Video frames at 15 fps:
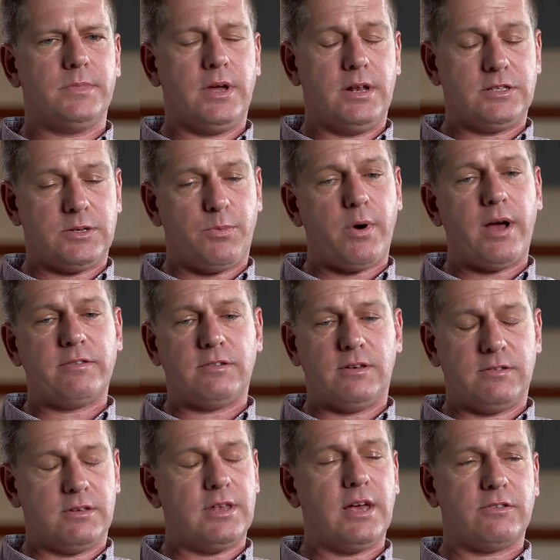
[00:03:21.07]
it's a
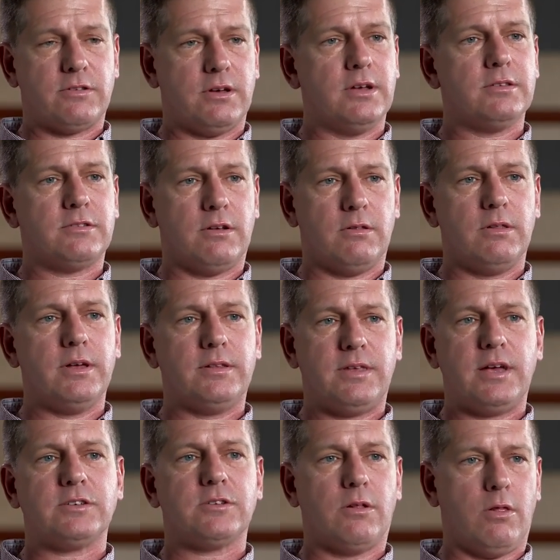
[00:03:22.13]
process. It takes
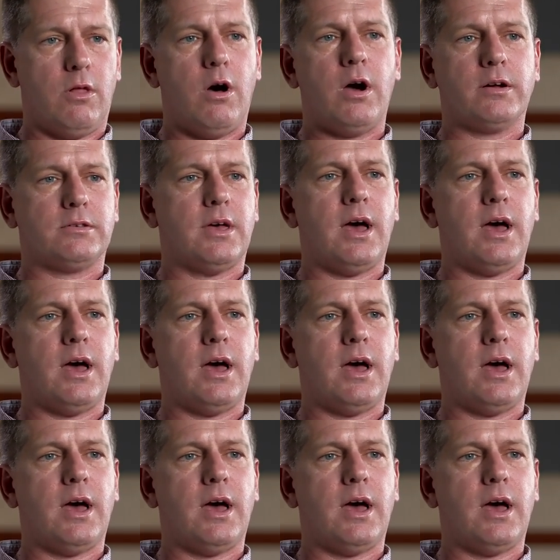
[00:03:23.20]
a long